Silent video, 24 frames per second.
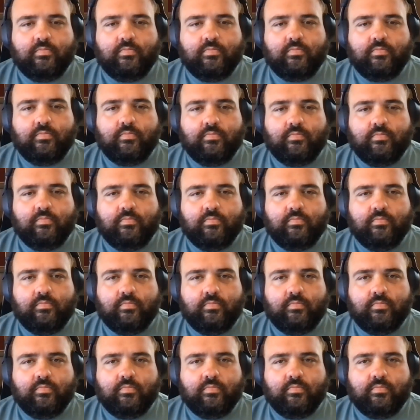
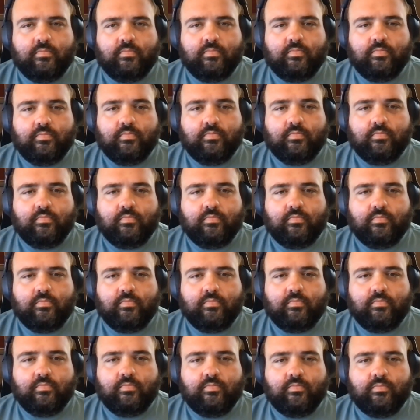
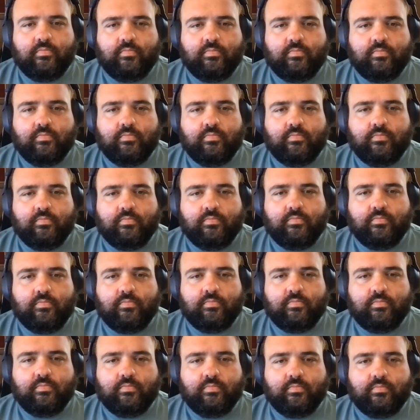
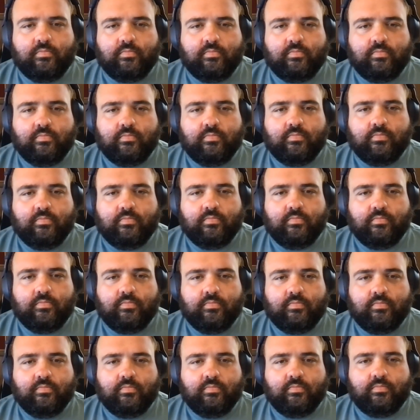
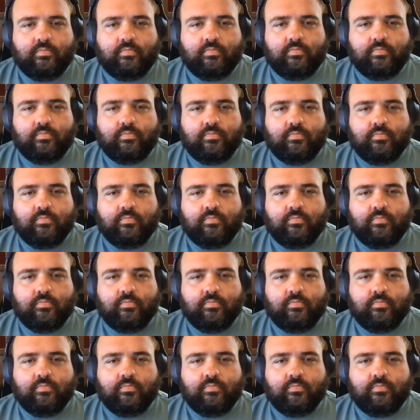The person shown says nothing.